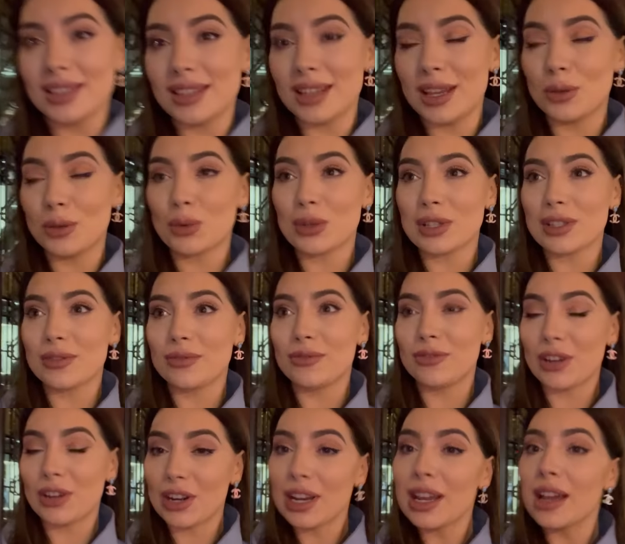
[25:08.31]
It was
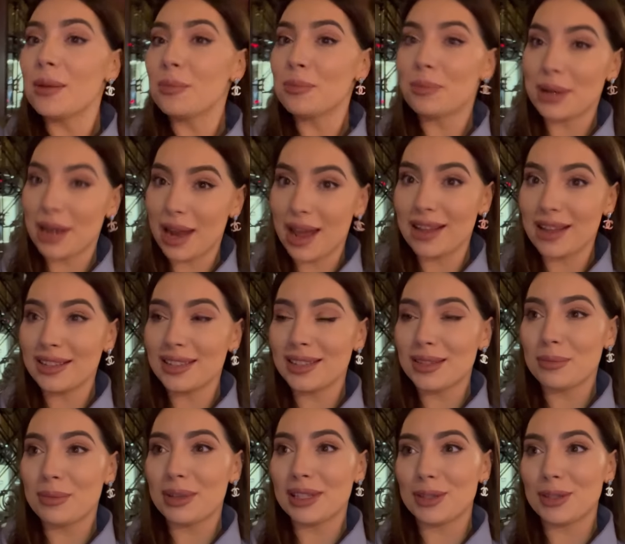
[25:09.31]
very unplanned,
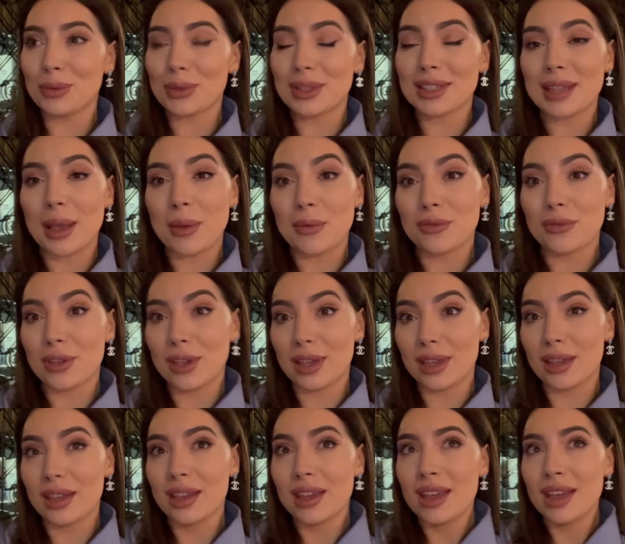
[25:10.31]
but it was
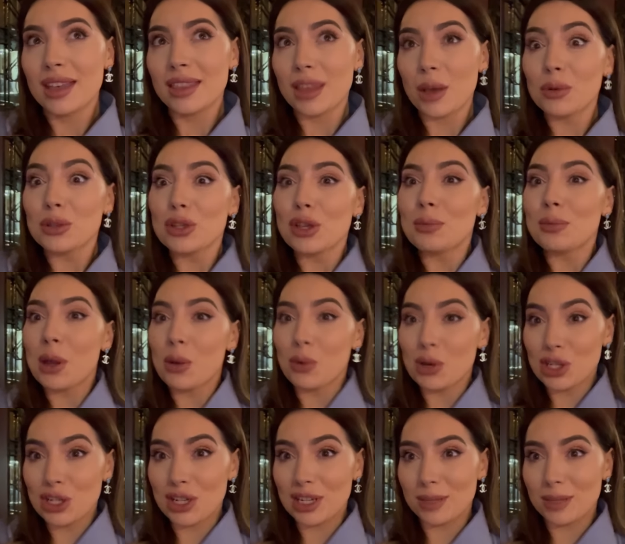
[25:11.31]
something that was on my
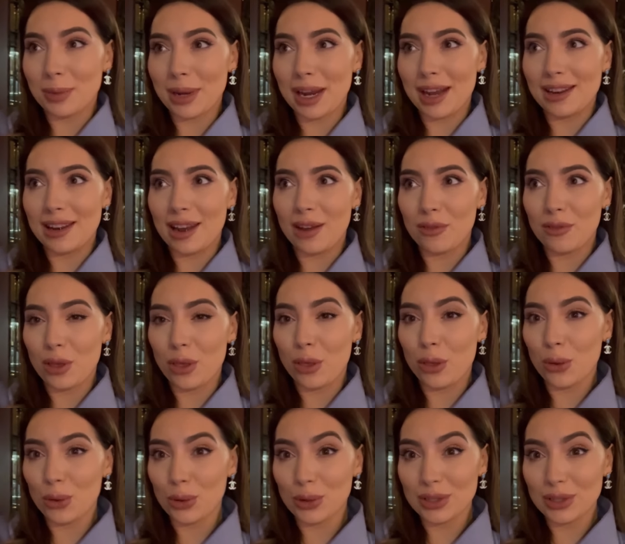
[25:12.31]
wish list, but I never
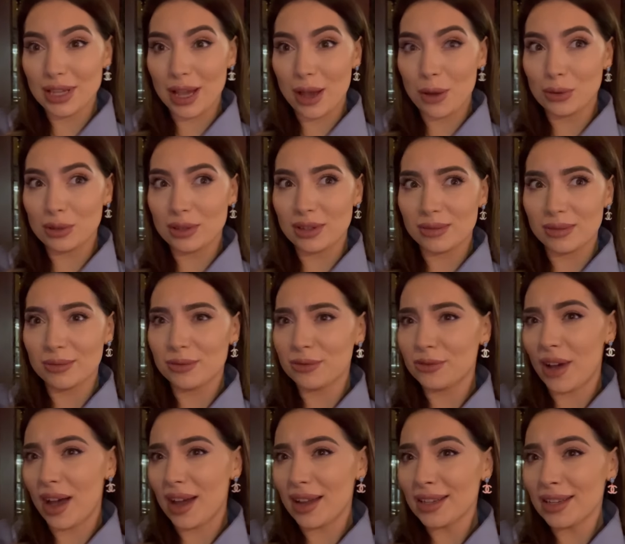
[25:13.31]
thought I would
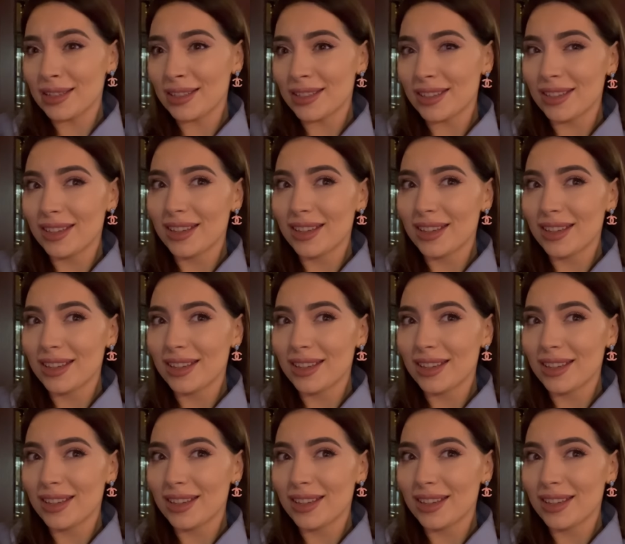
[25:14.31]
find,